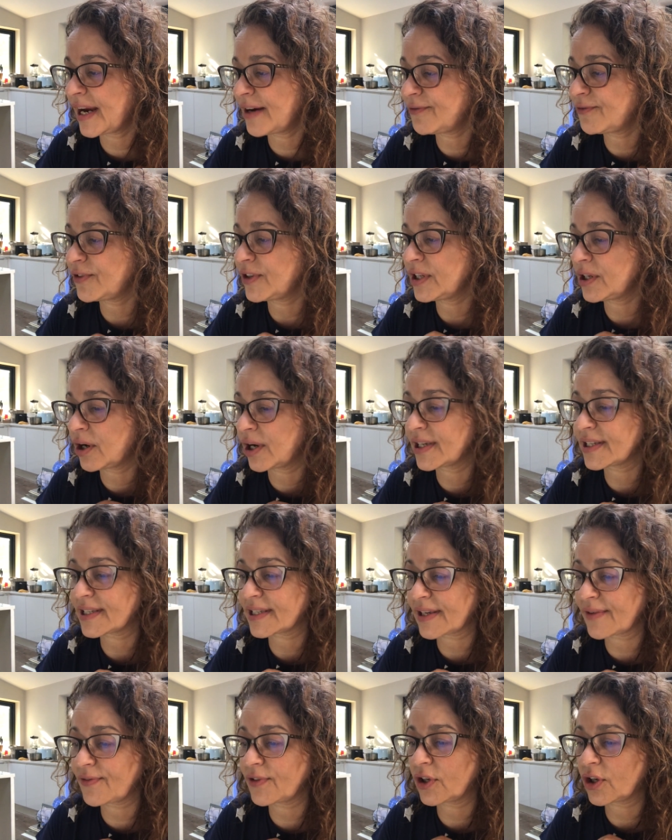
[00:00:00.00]
Every night at
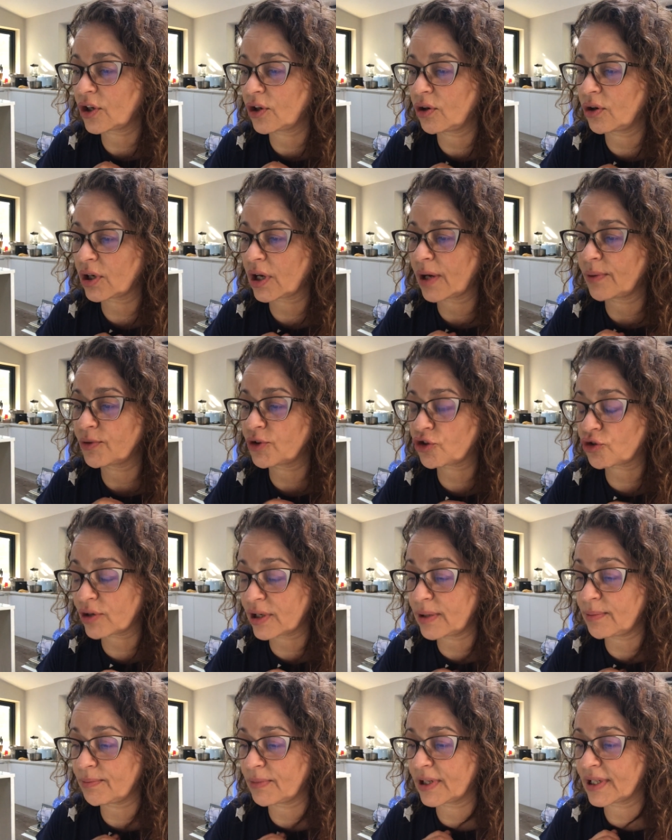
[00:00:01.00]
7 o'clock, I will
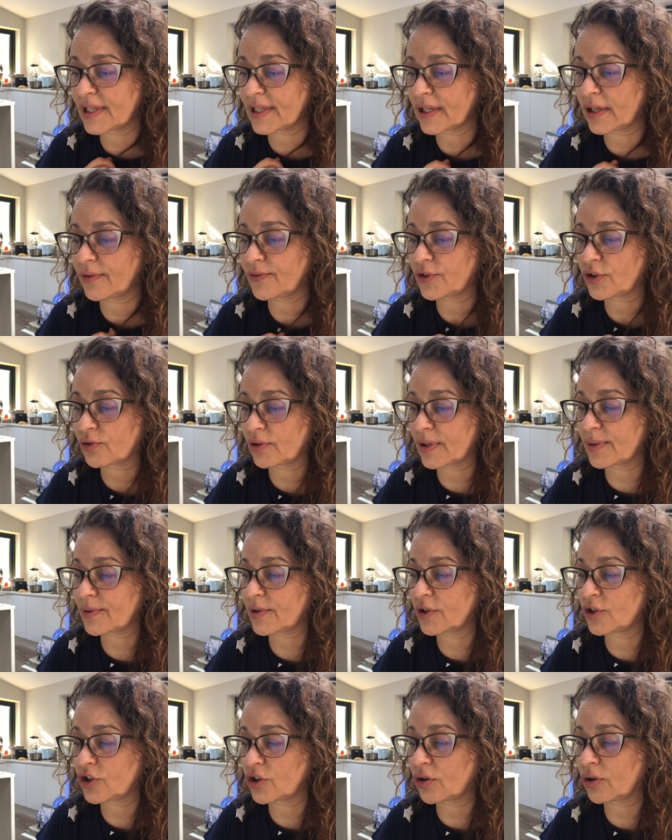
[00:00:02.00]
treat myself to crisps
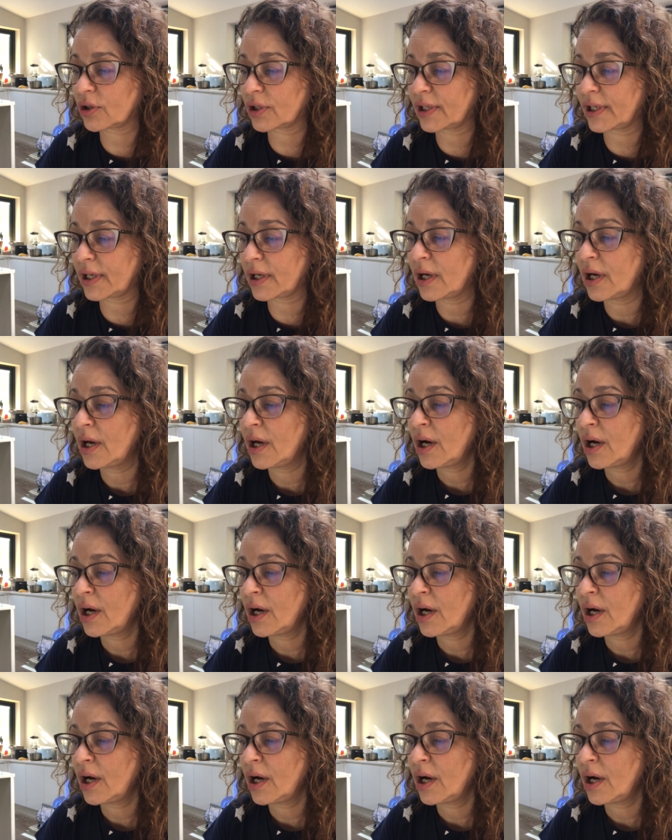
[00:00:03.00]
and chocolate.